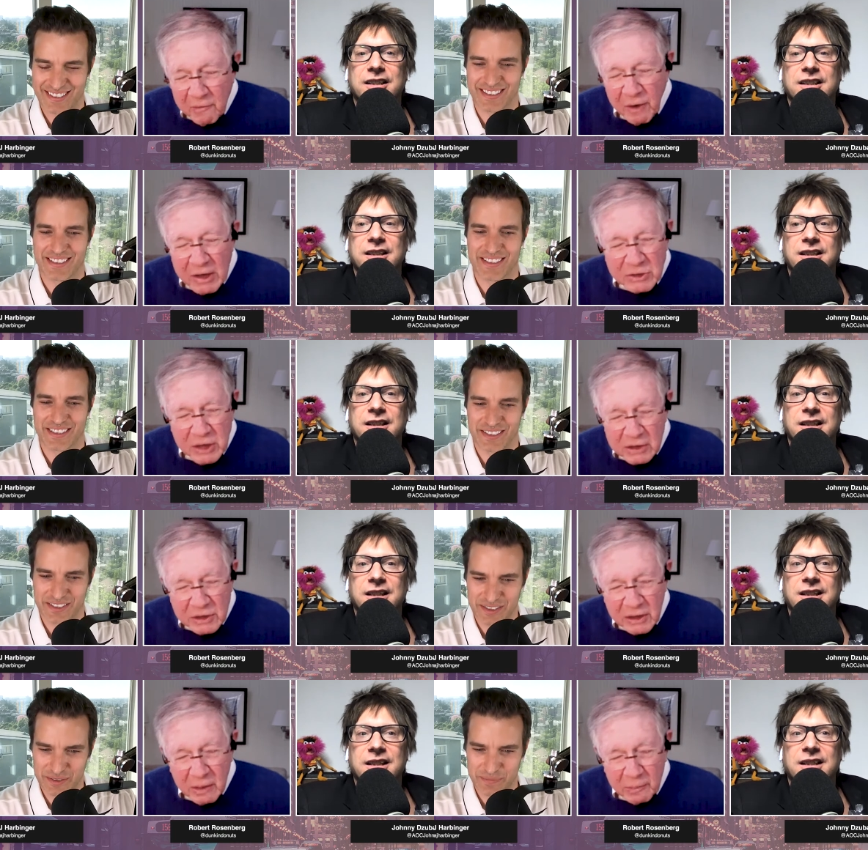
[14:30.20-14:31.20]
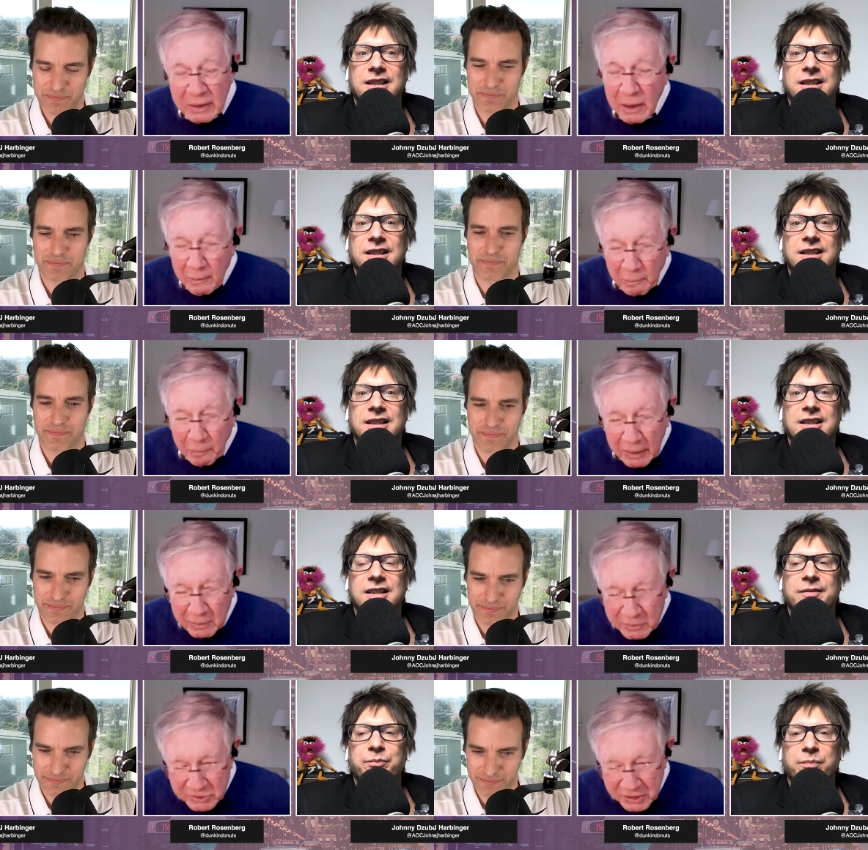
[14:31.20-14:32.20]
Speaker 1: franchising company.
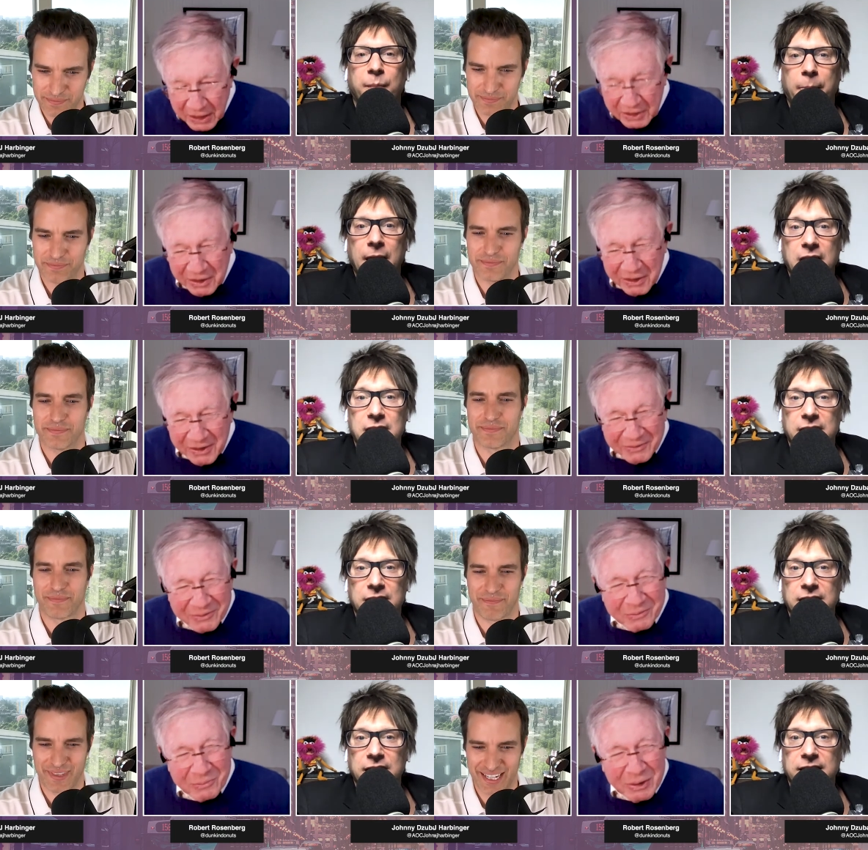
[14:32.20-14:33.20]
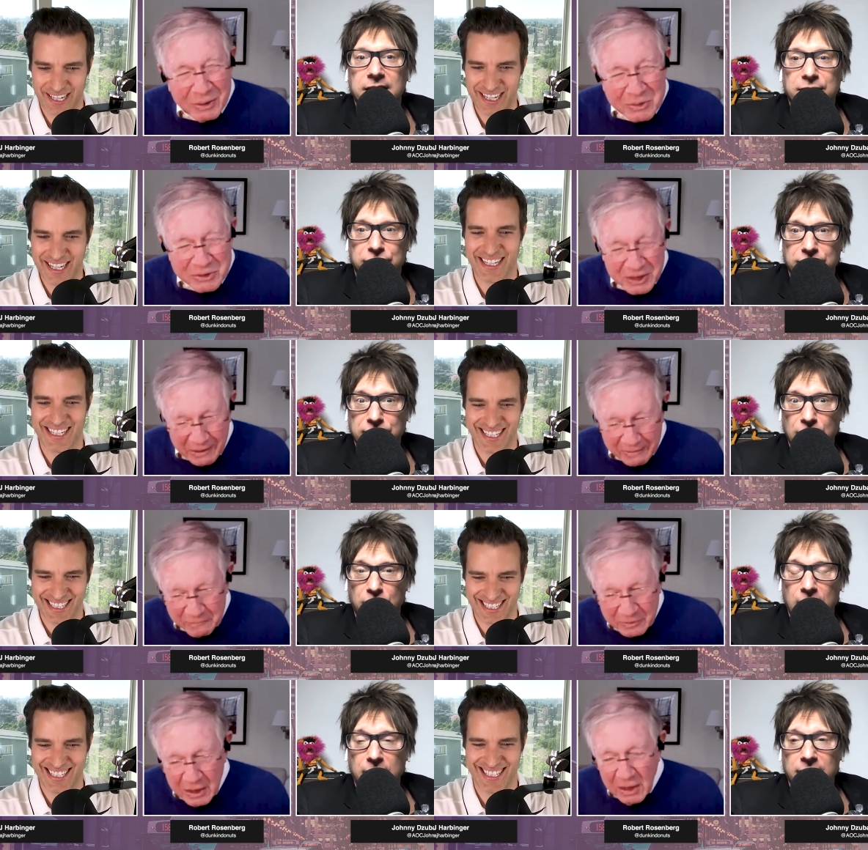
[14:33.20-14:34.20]
Big mistake.
Speaker 2: So
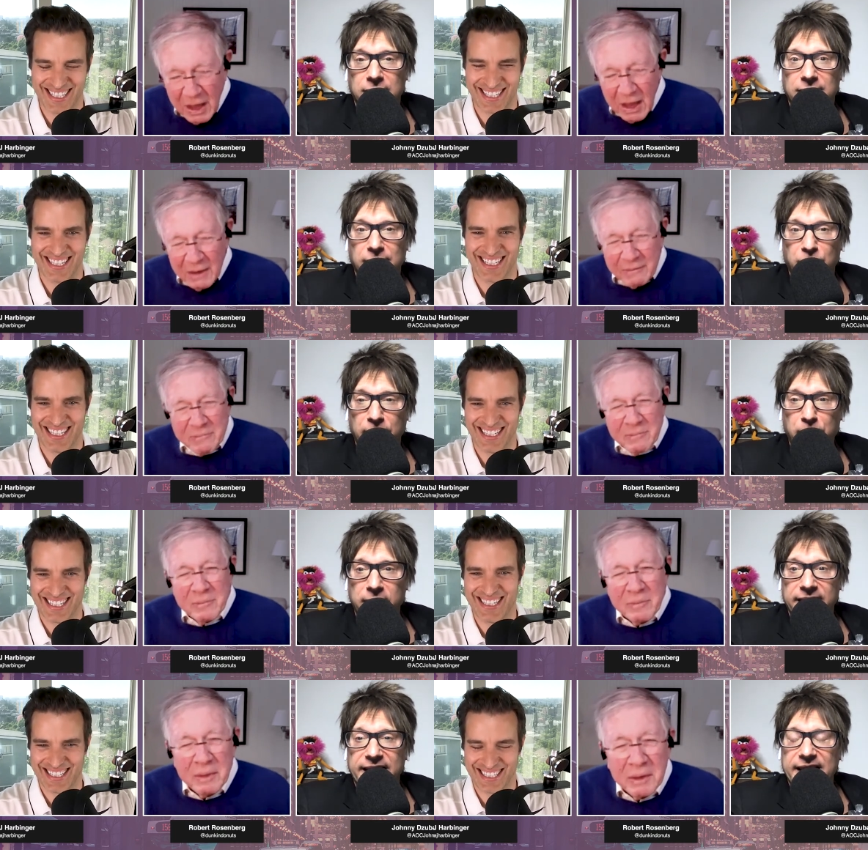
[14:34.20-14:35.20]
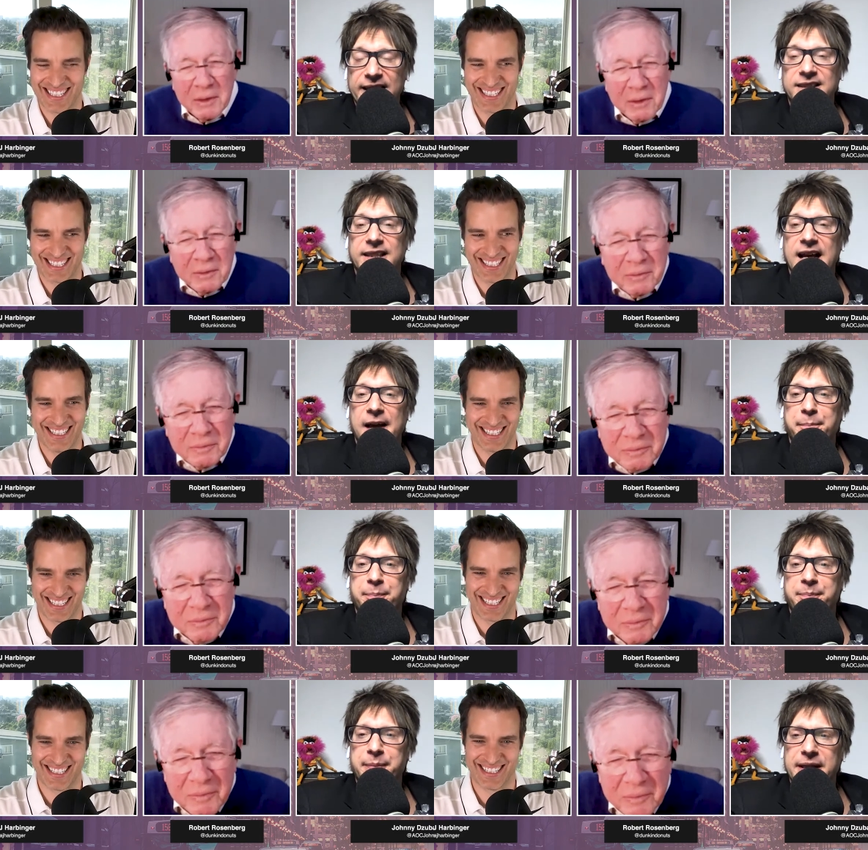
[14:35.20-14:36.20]
uh, we want to get into that
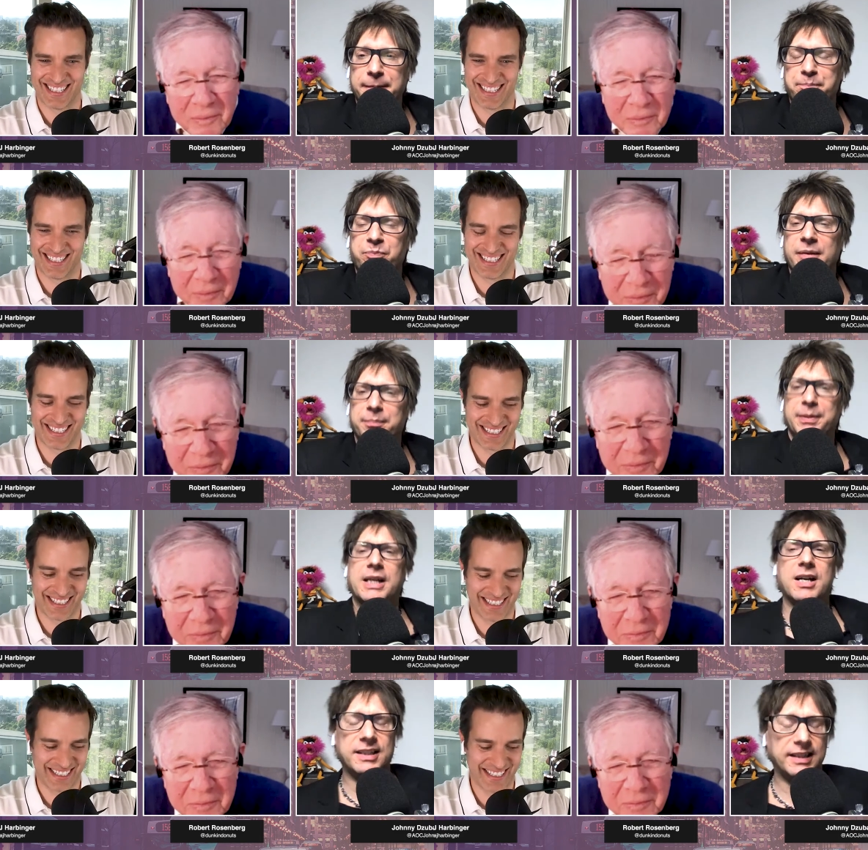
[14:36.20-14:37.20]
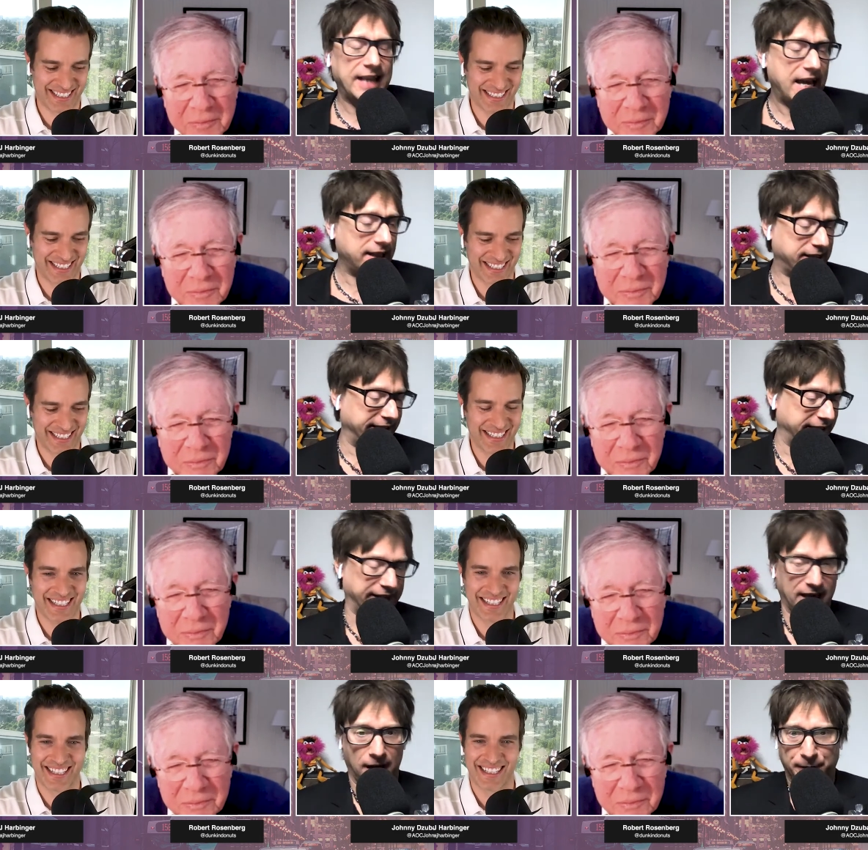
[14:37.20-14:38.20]
be- because that is the
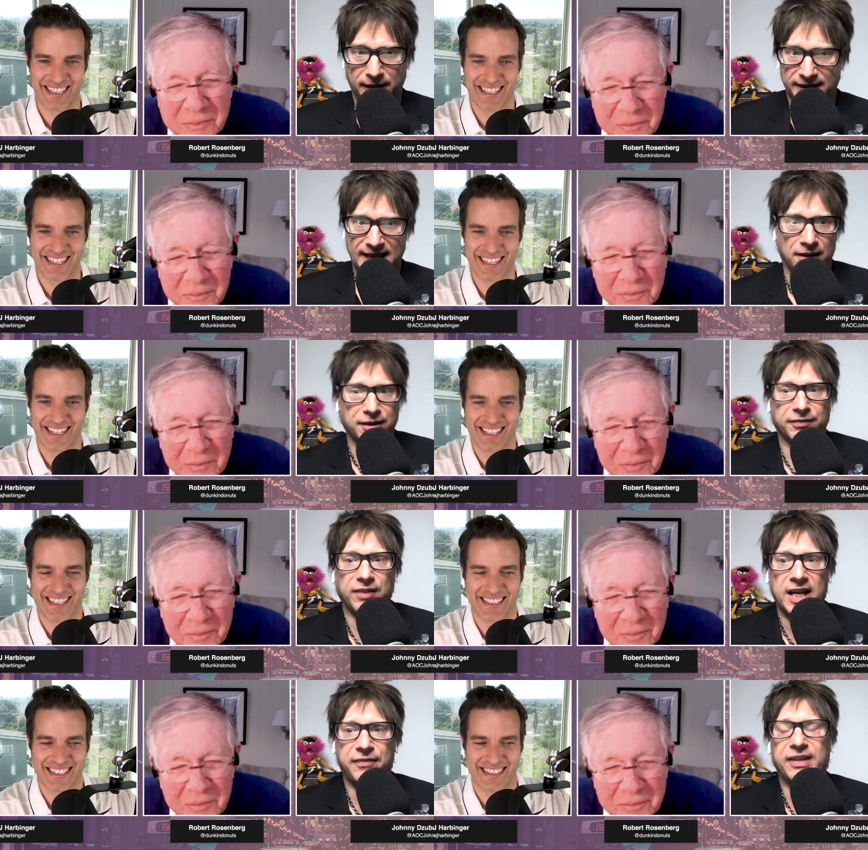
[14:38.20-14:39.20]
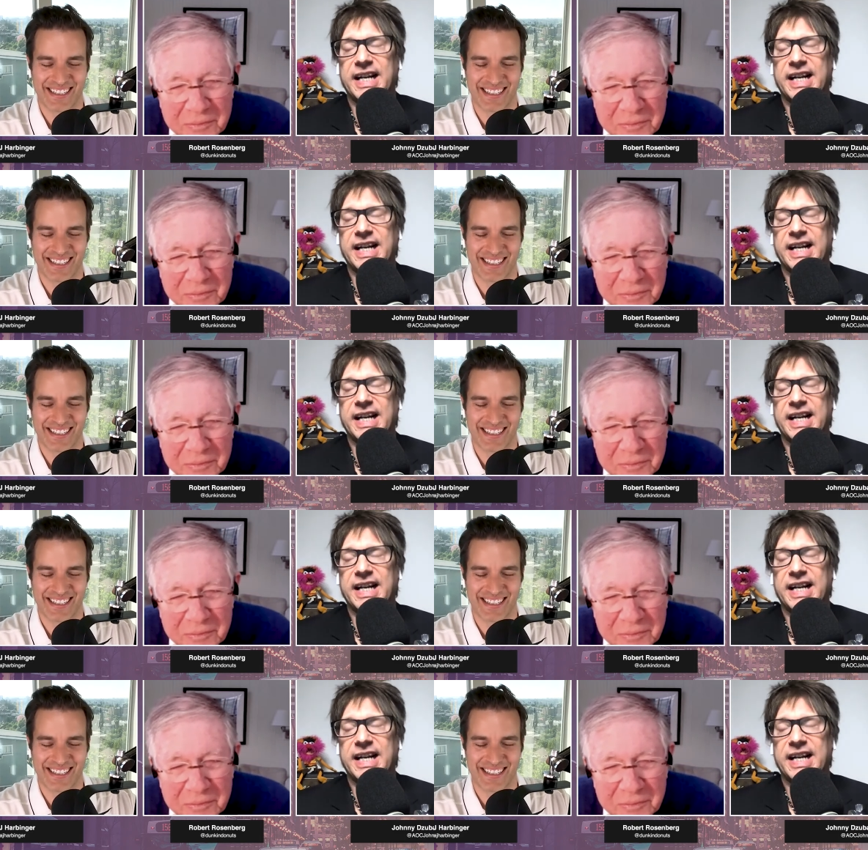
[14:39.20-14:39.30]
the ups and downs of life, and